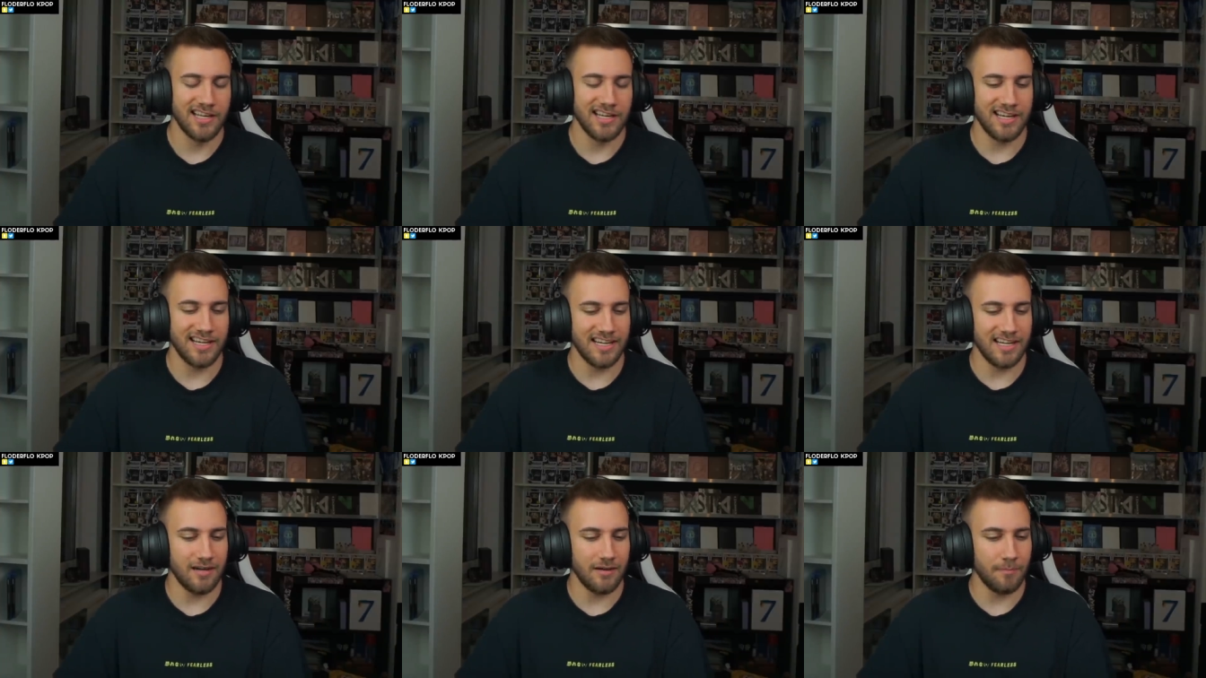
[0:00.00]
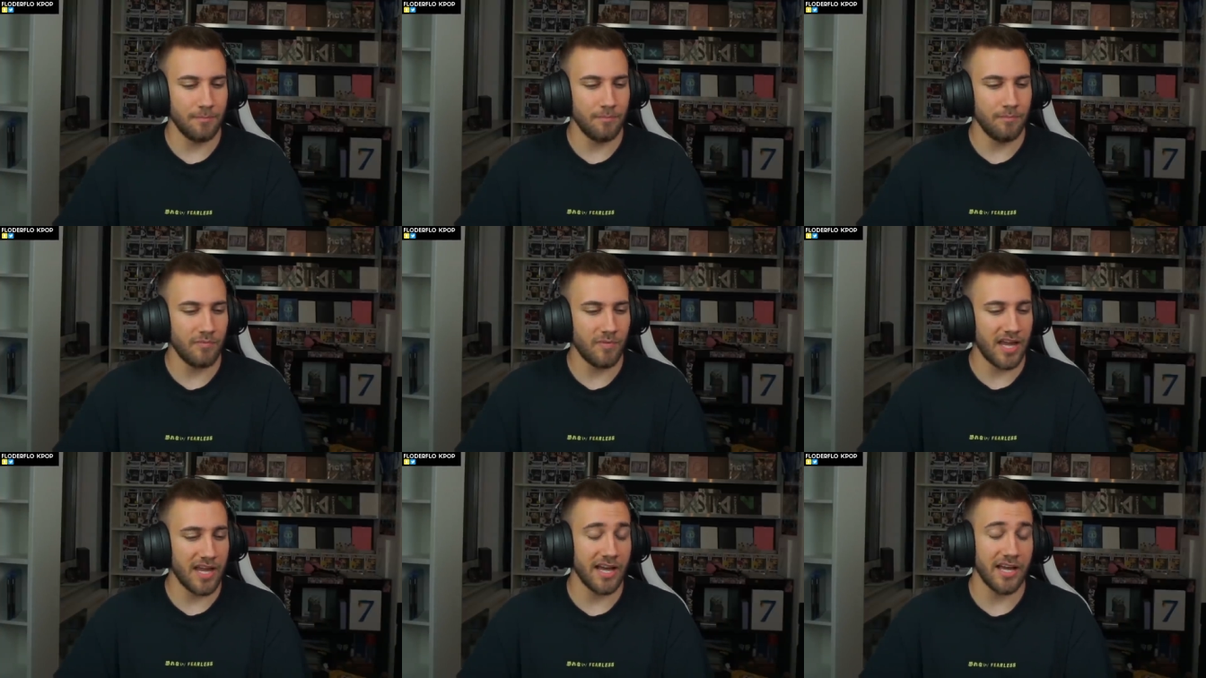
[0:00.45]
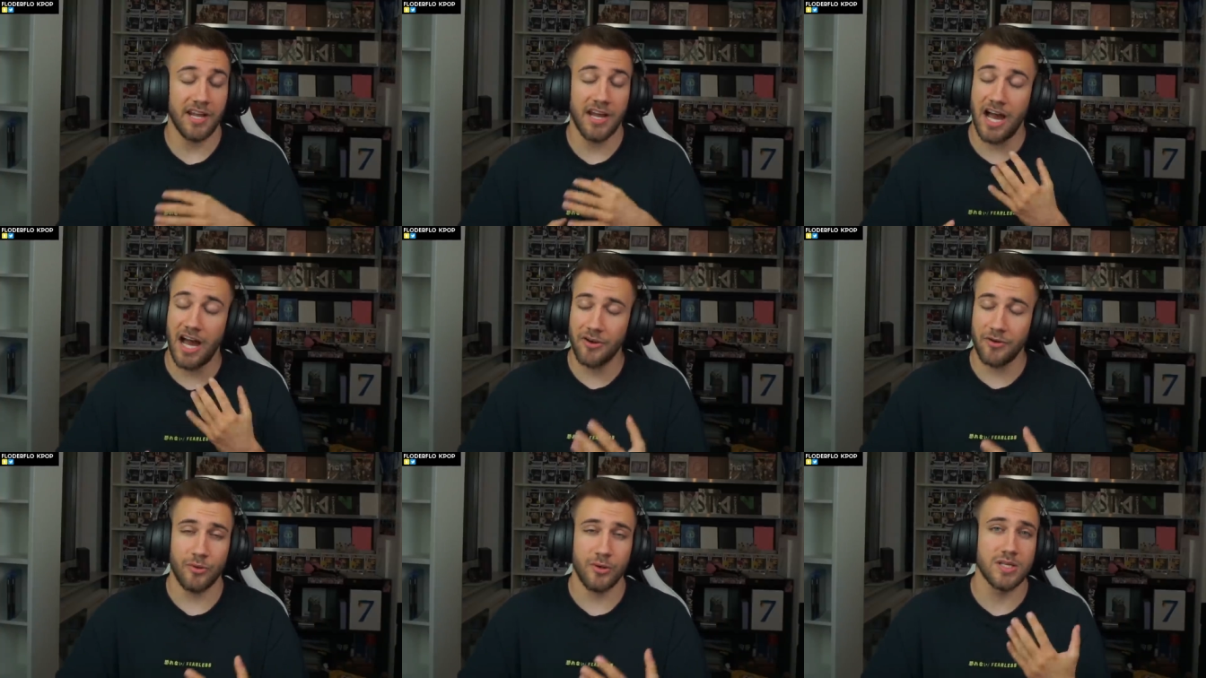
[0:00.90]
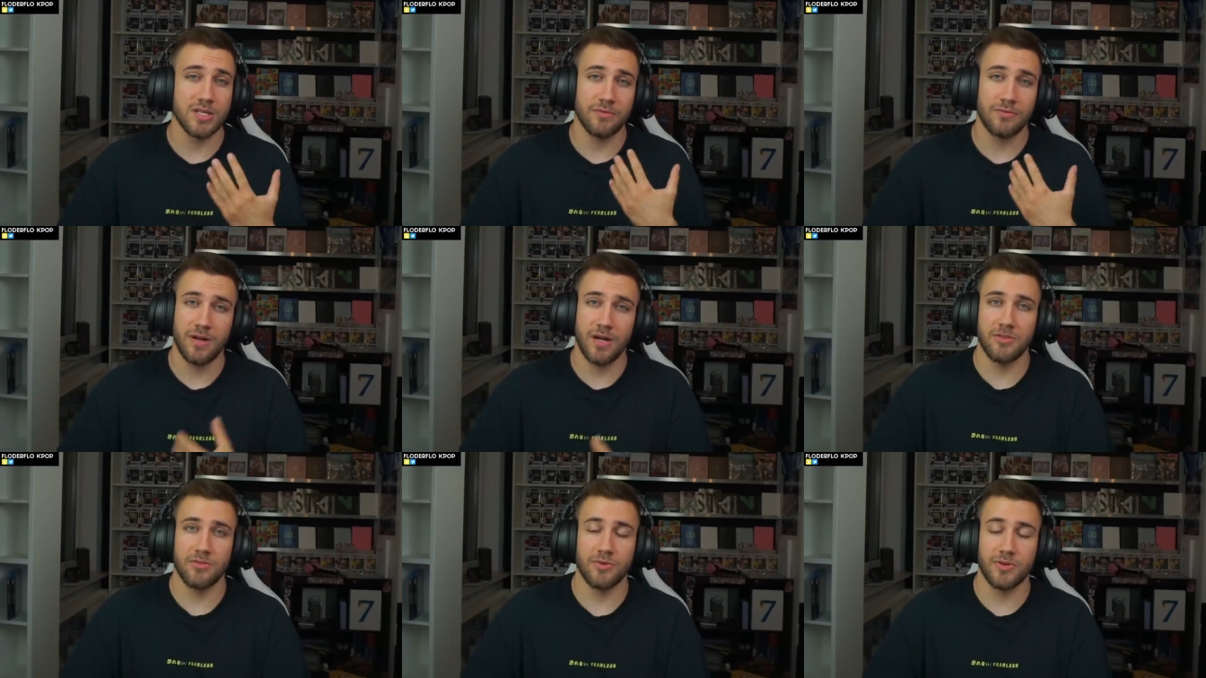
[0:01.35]
I got hundreds
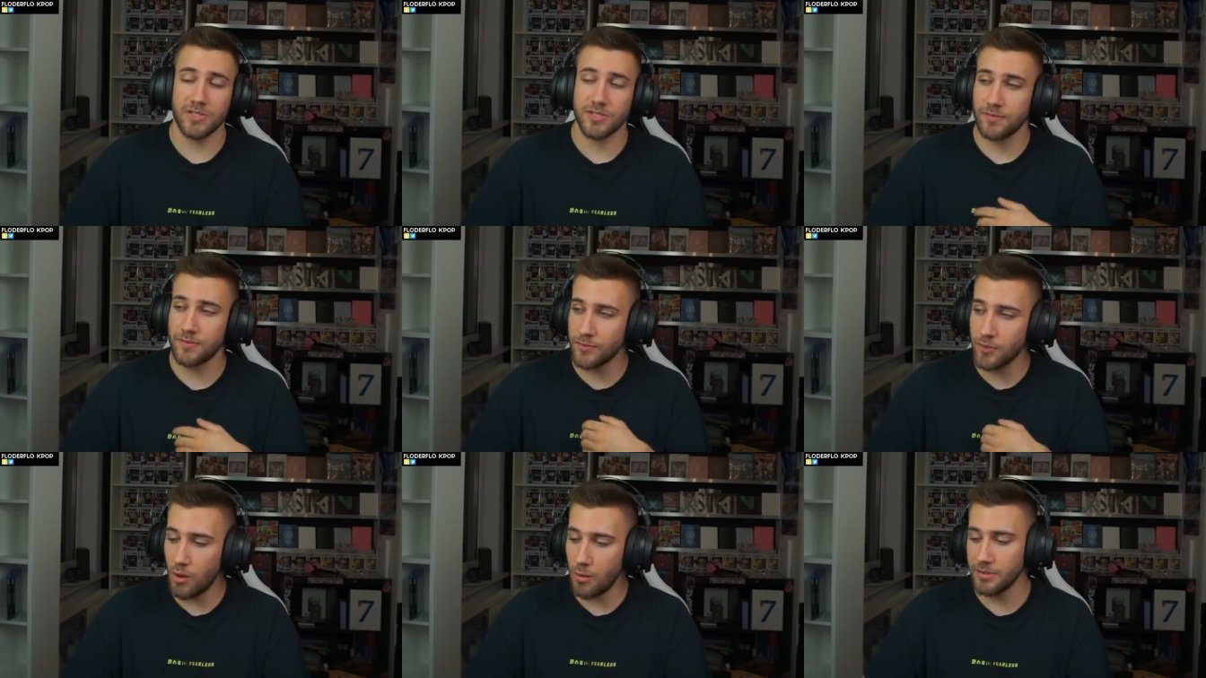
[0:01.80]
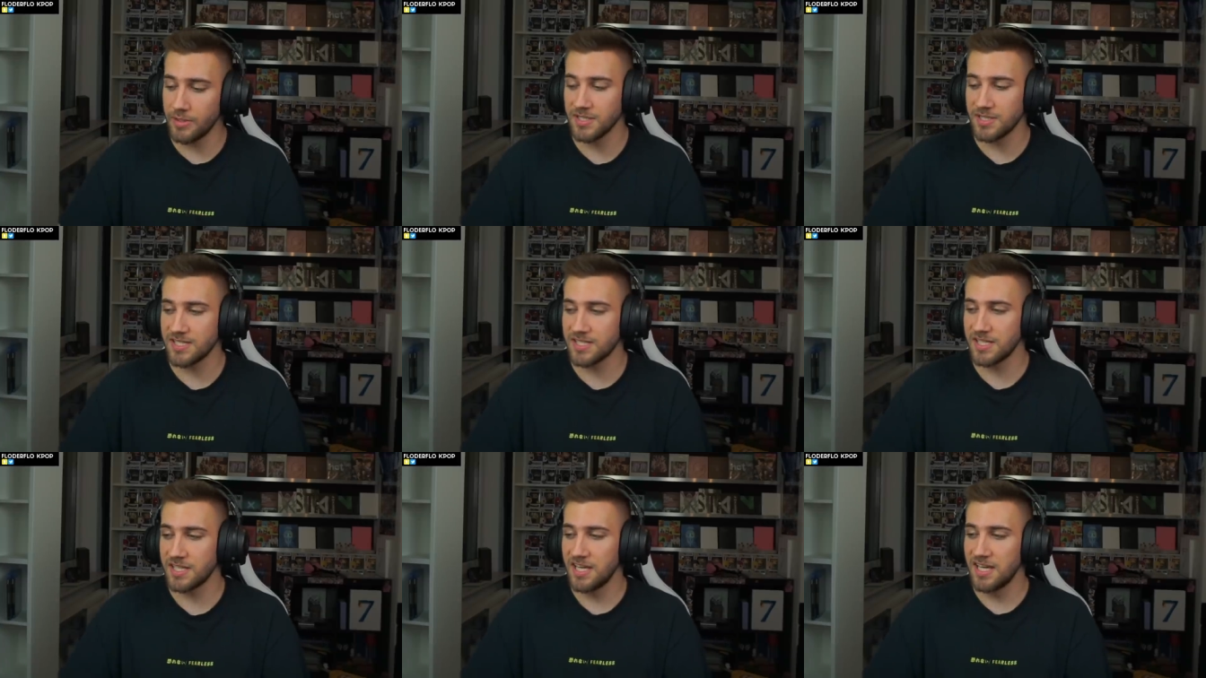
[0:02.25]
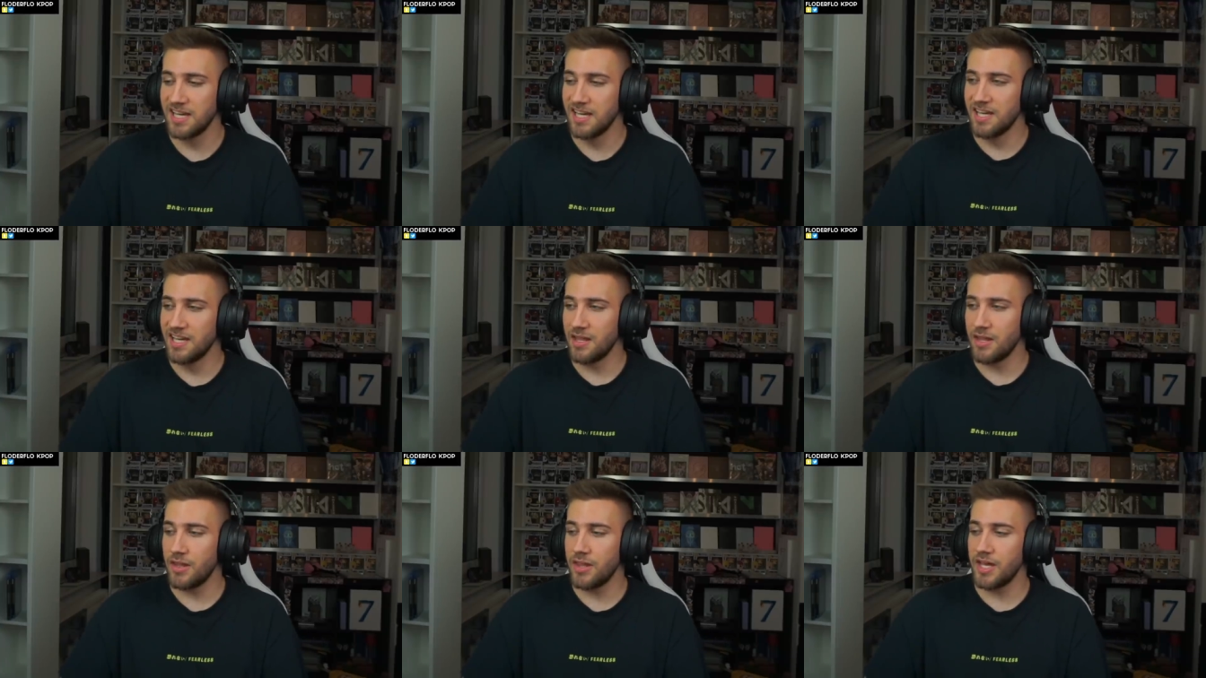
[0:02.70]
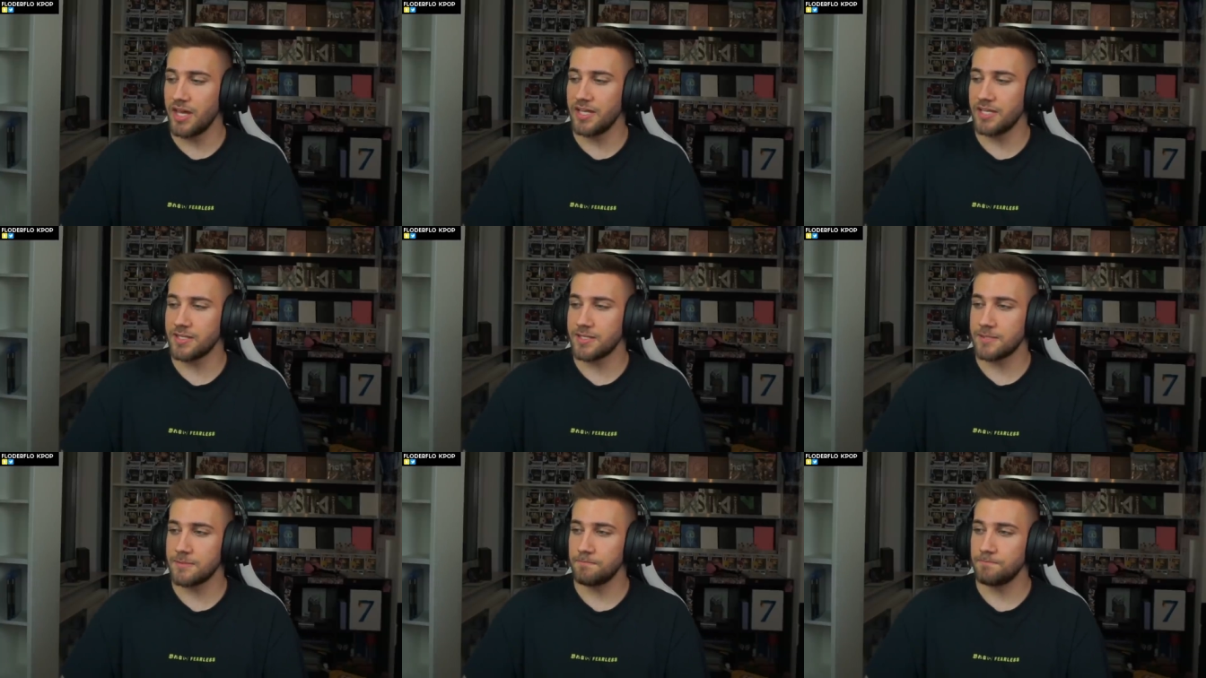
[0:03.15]
of comments
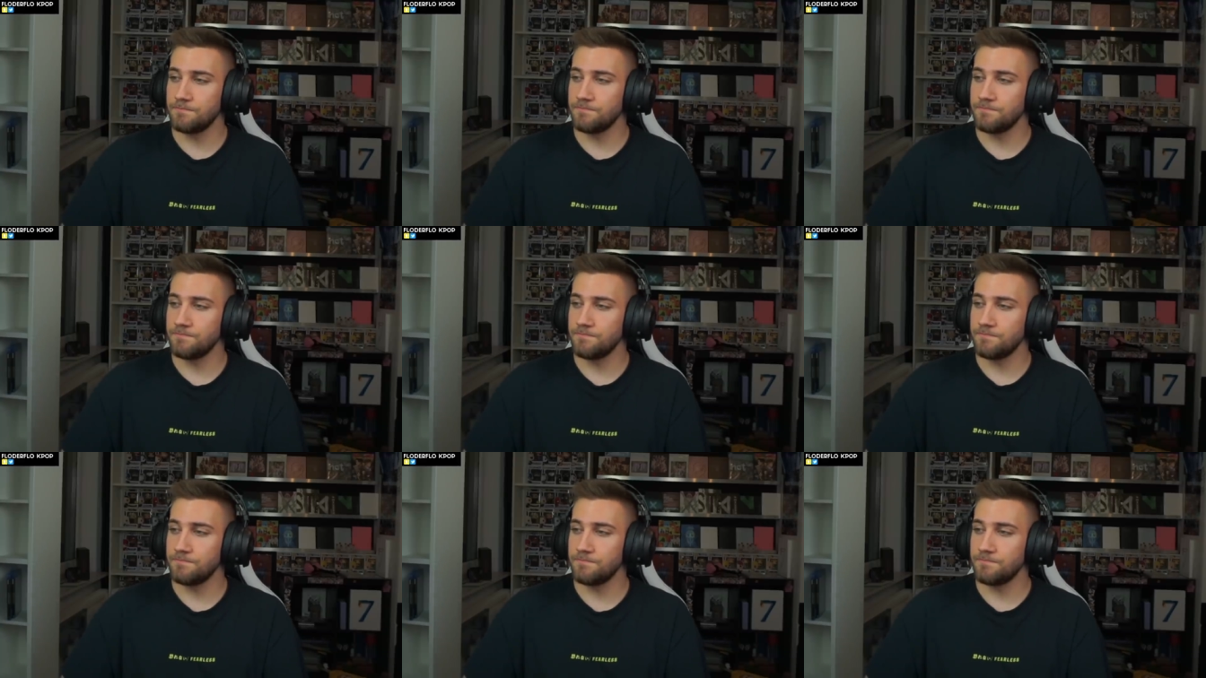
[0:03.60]
that